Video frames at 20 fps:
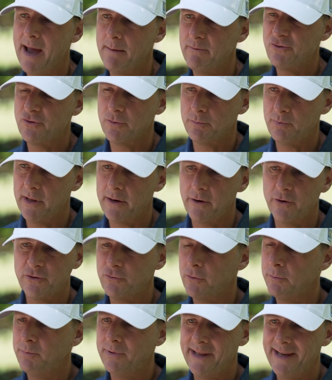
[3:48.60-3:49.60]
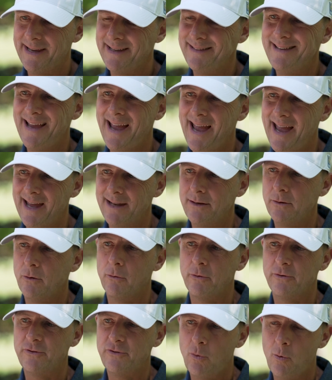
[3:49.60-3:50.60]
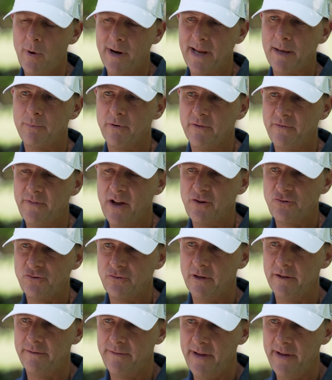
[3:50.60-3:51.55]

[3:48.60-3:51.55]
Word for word: amateur players will play 10 or 20 professional